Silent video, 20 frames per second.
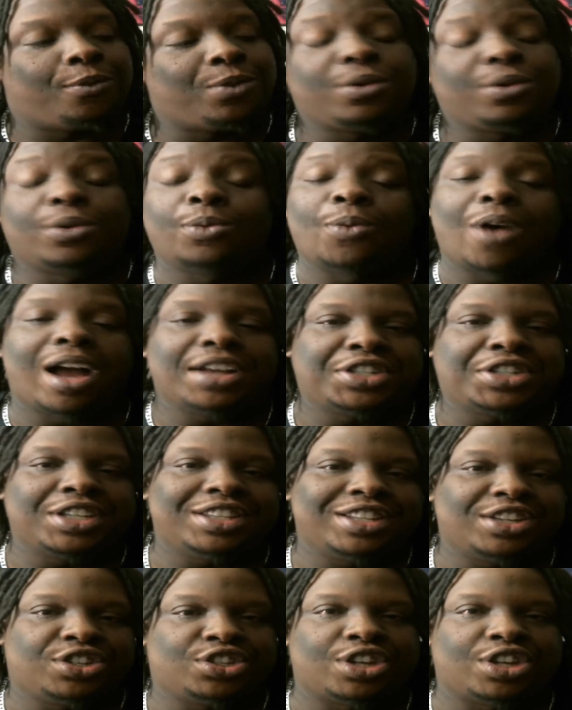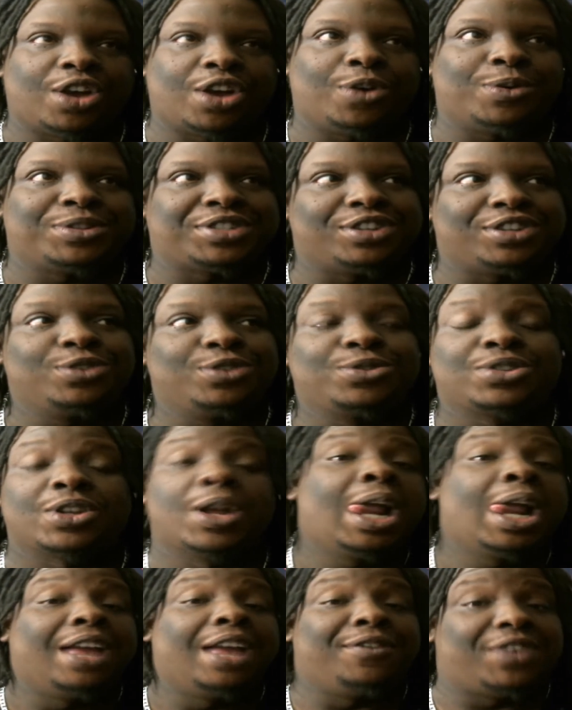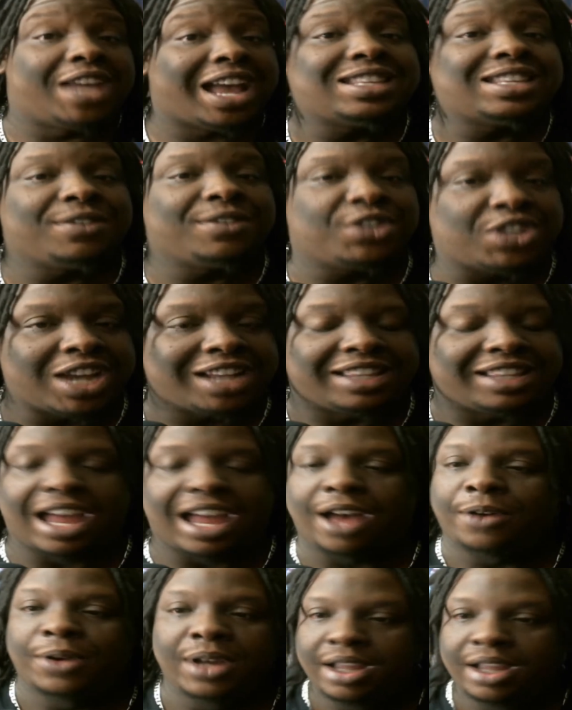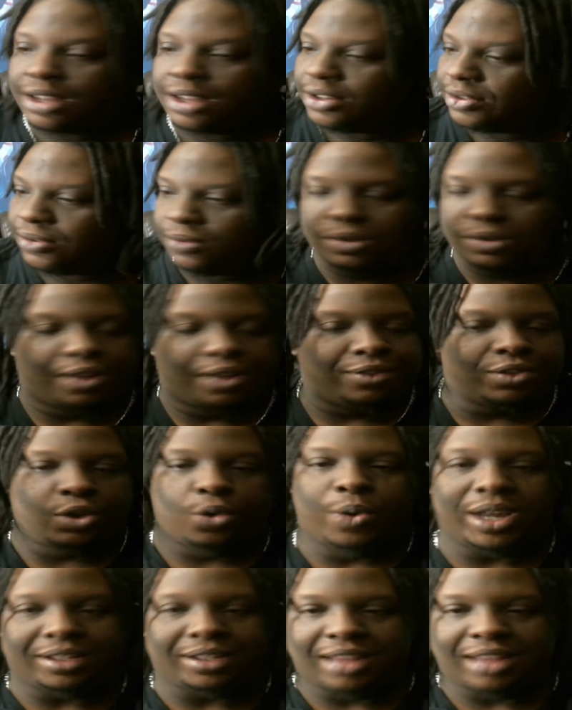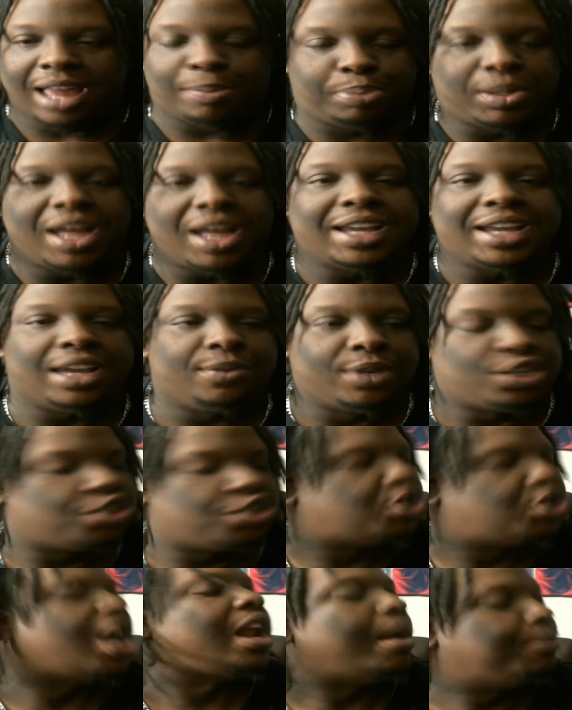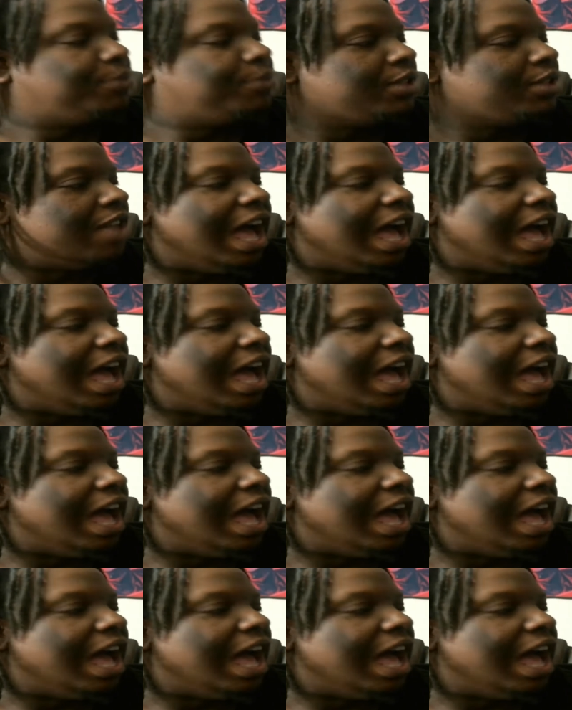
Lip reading: We were watching this show. It's a new show. If you guys haven't checked it out, quick, like, plug in. Shut up.